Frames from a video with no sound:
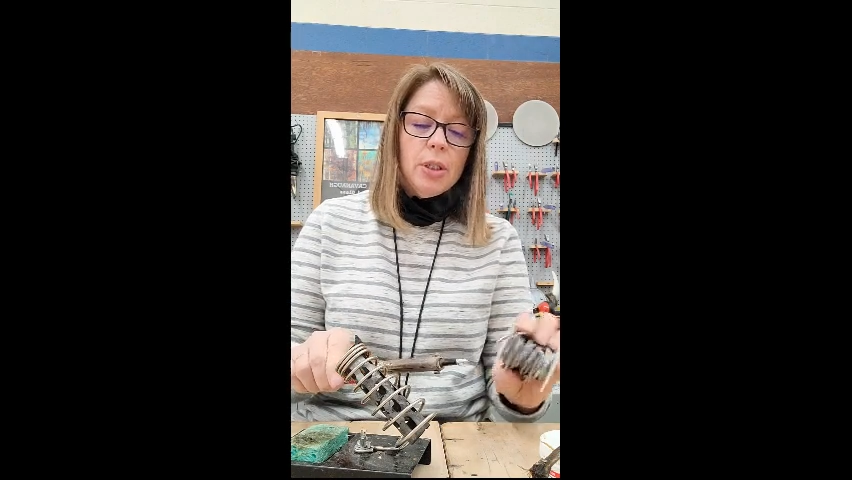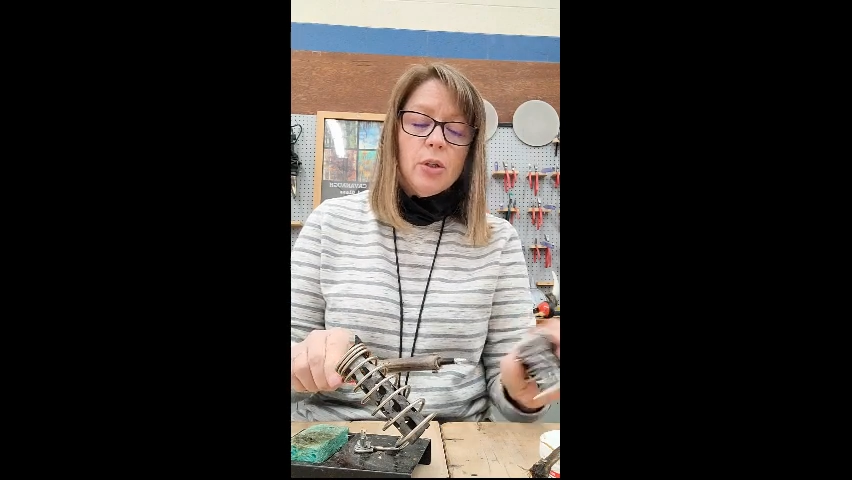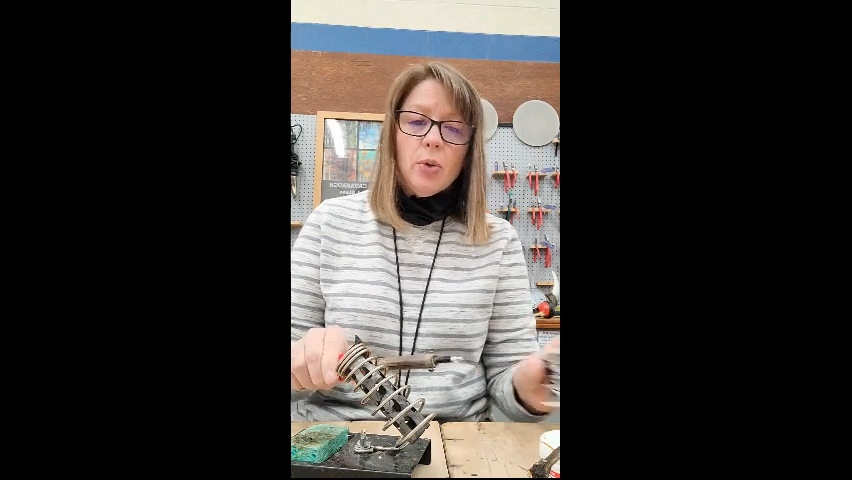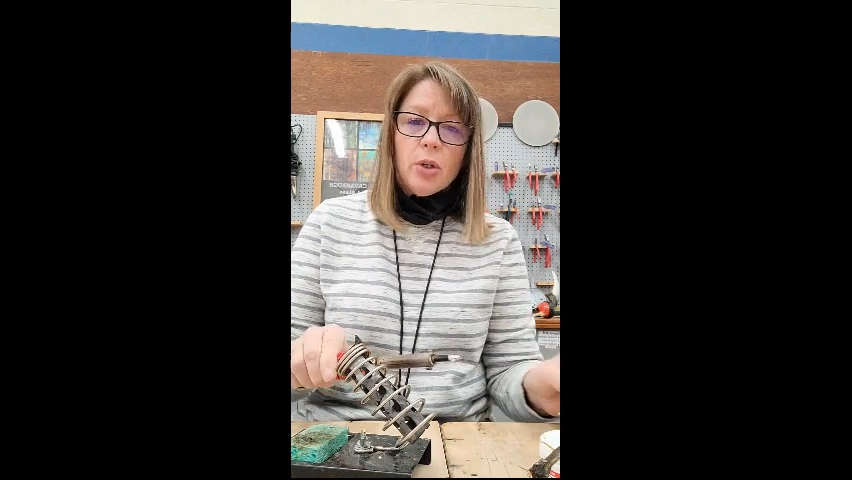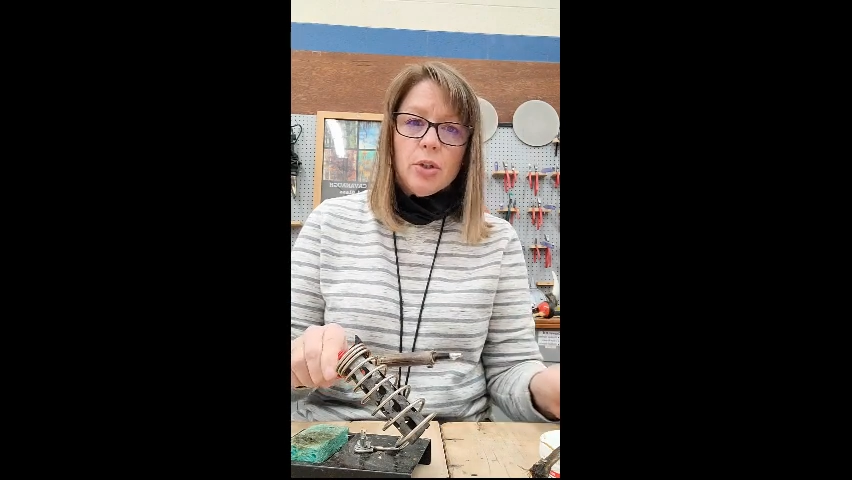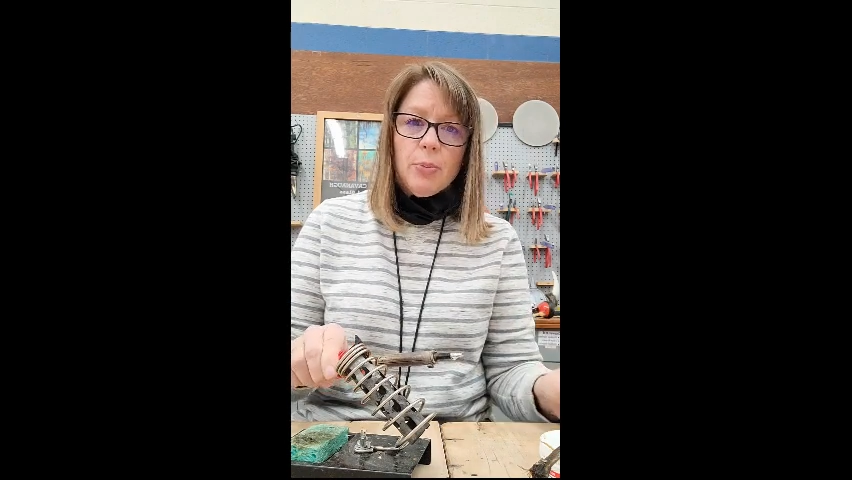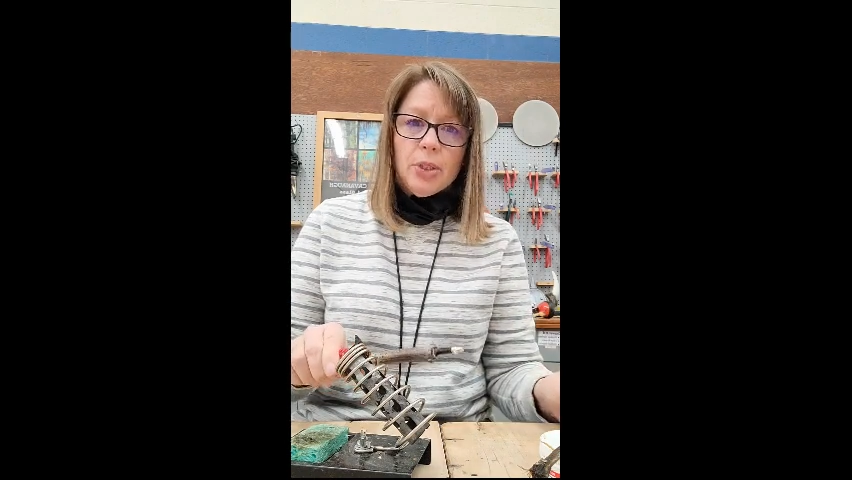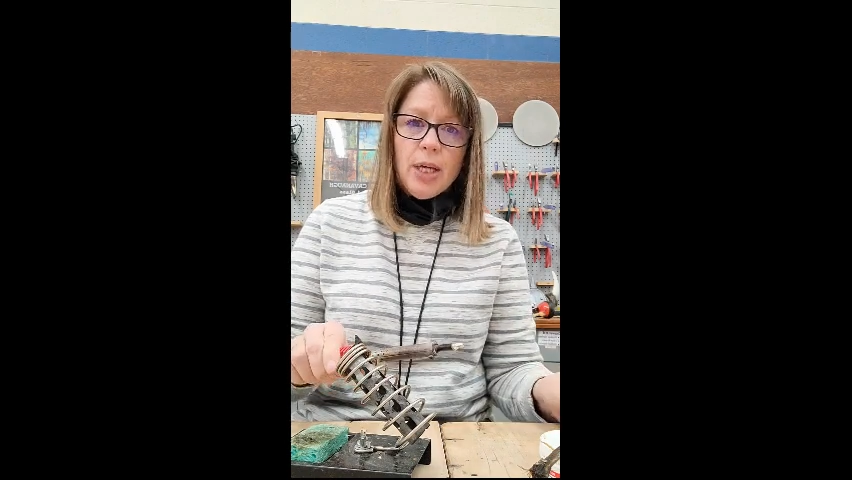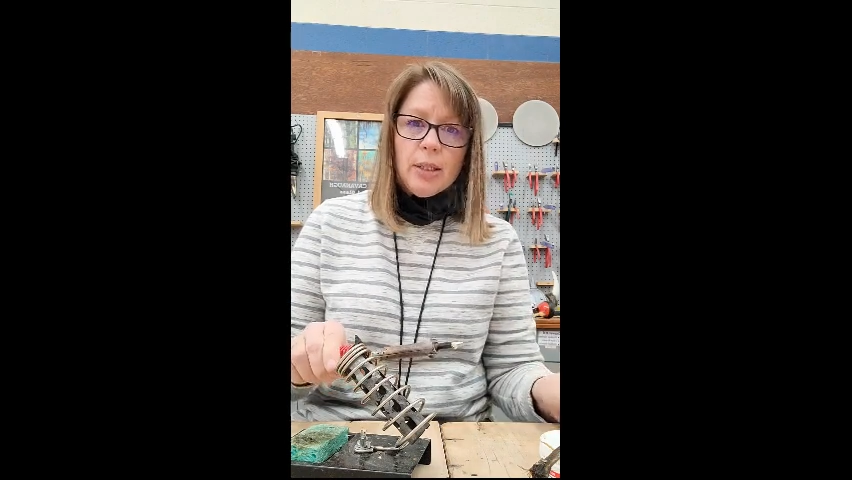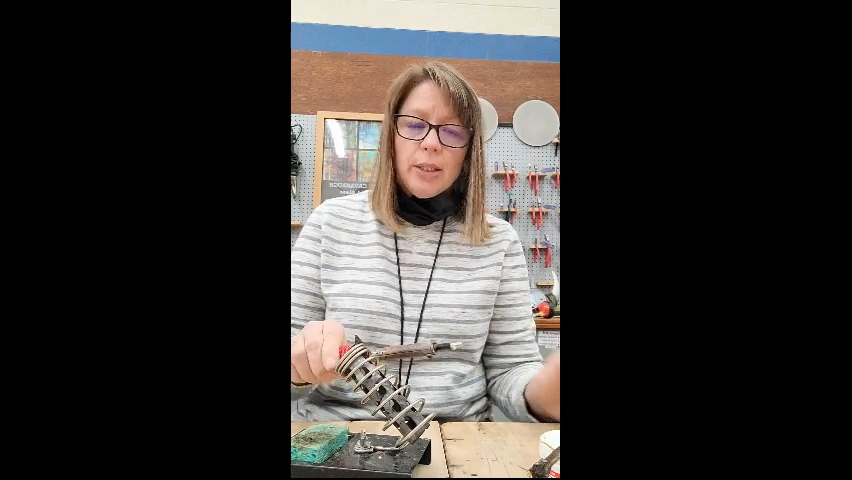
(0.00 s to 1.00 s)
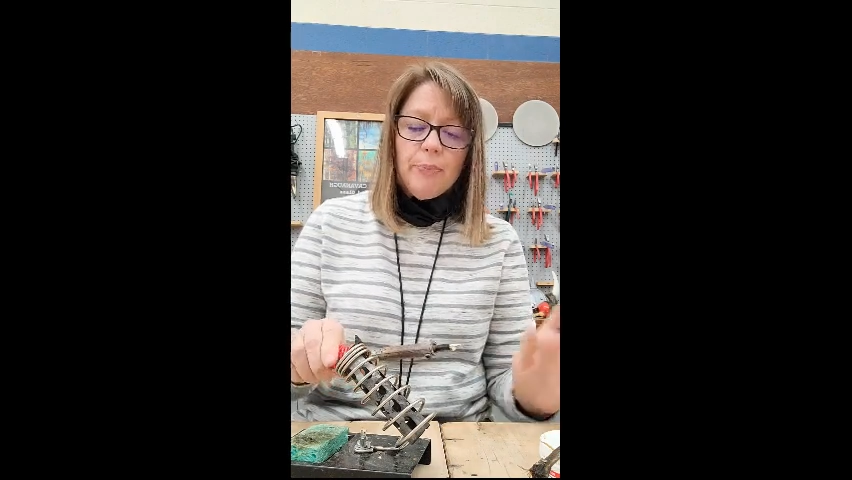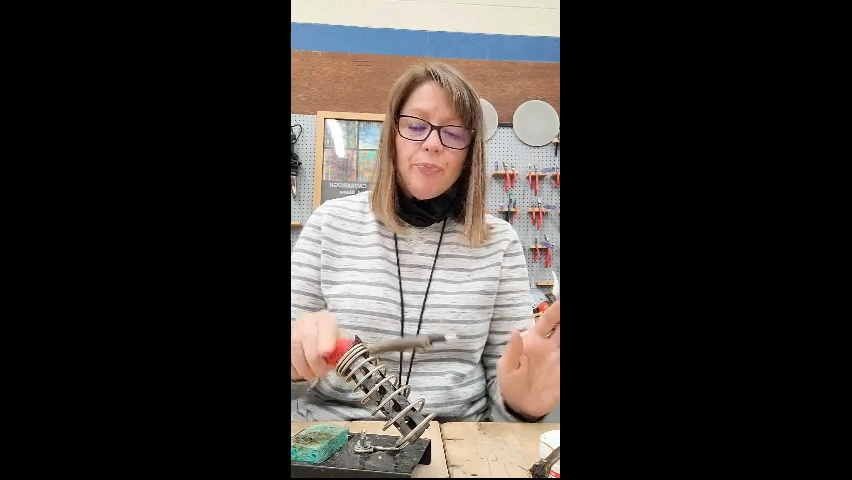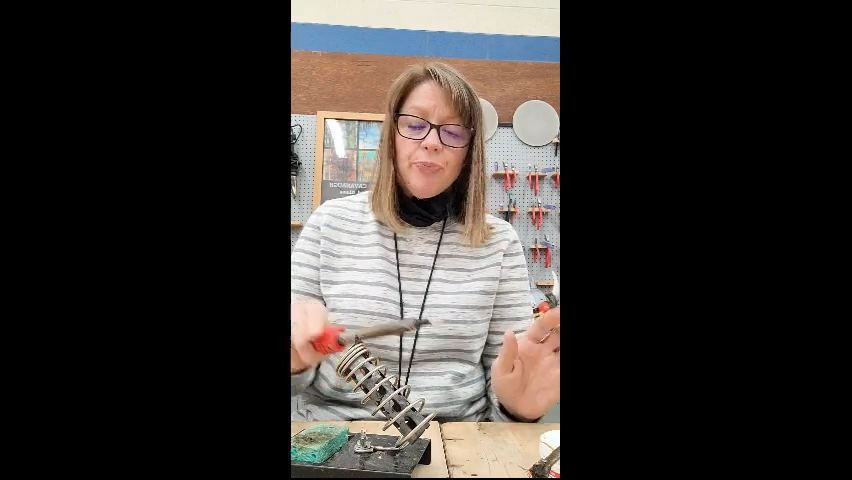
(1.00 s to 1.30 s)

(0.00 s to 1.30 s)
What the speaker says: in order to protect it.